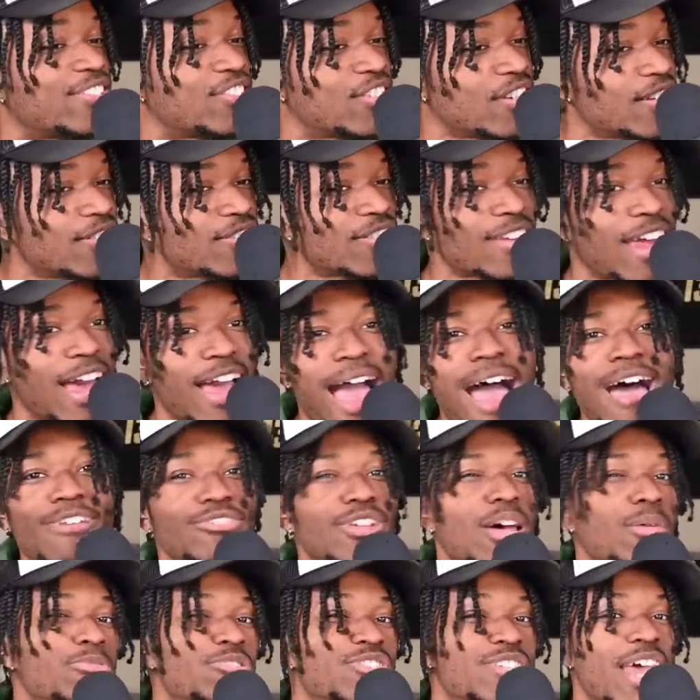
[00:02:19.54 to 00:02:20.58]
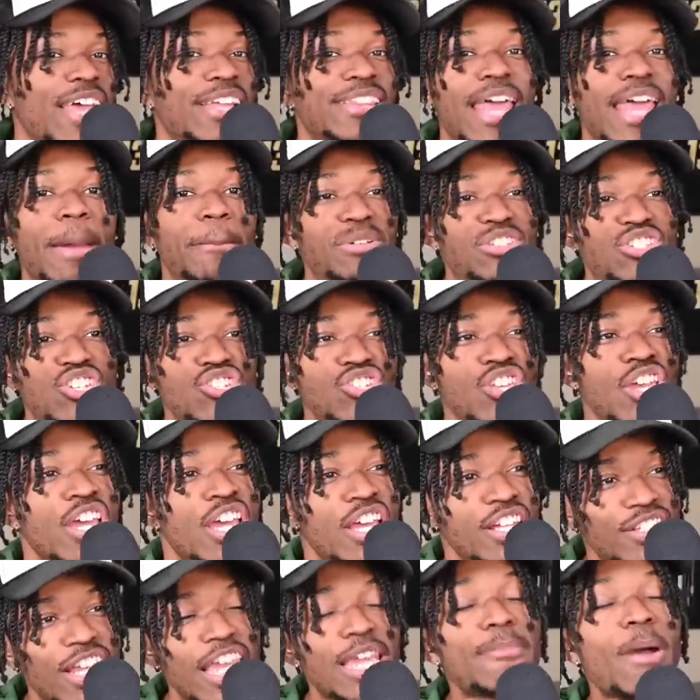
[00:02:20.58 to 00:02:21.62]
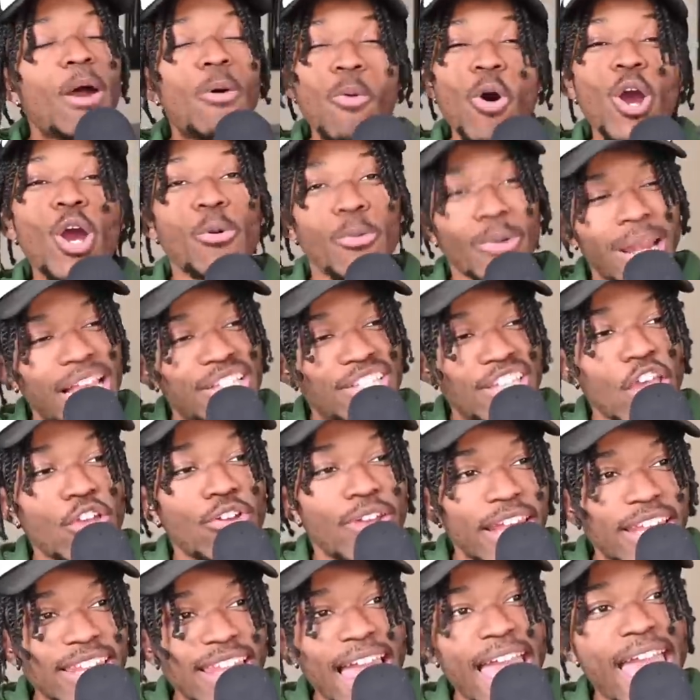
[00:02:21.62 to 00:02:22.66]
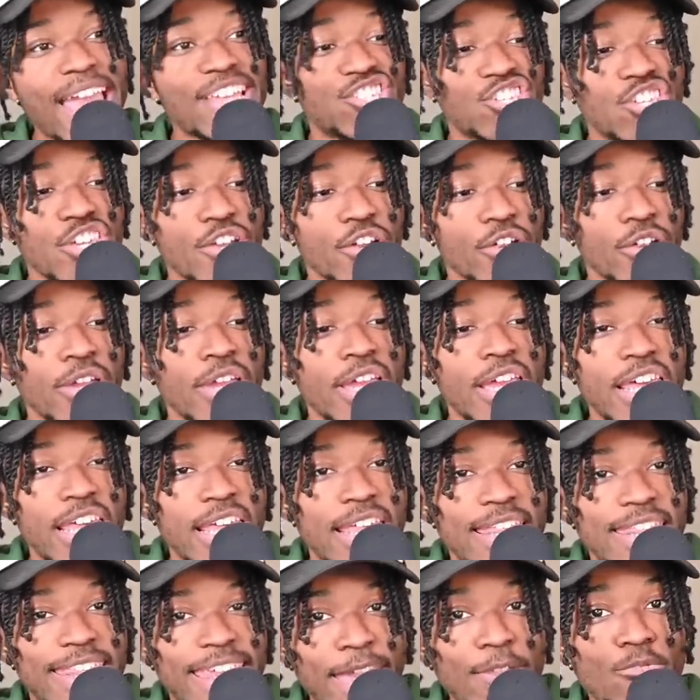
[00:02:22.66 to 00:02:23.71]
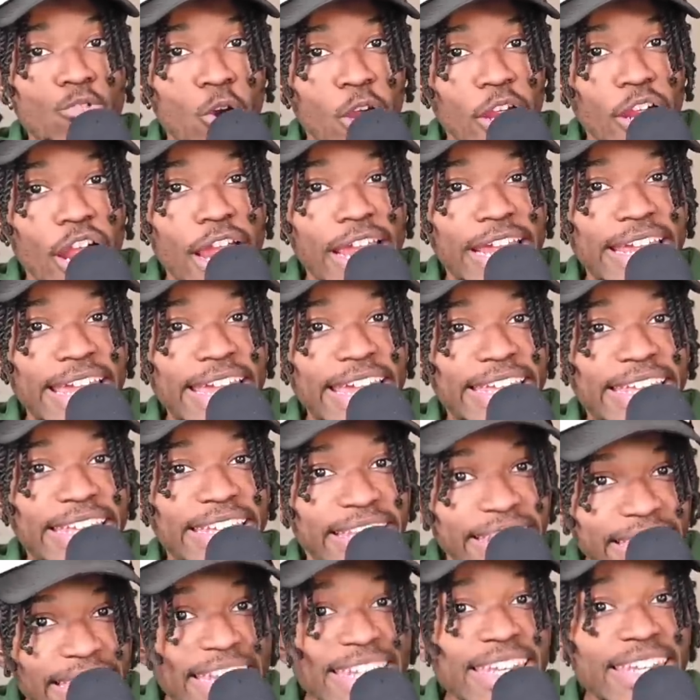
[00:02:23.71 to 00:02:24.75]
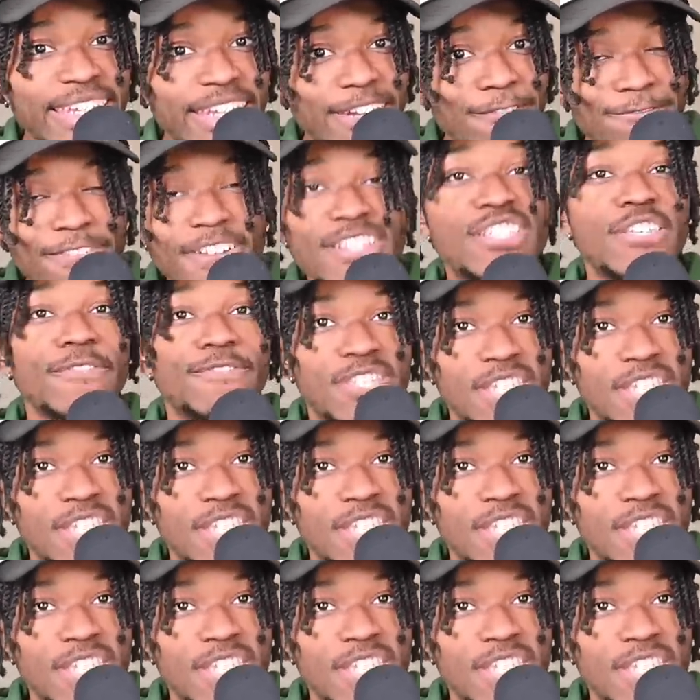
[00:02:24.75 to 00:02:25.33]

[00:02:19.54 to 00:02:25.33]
season. I, I'll double check that, but just take my word when I tell you that last year they were an elite defensive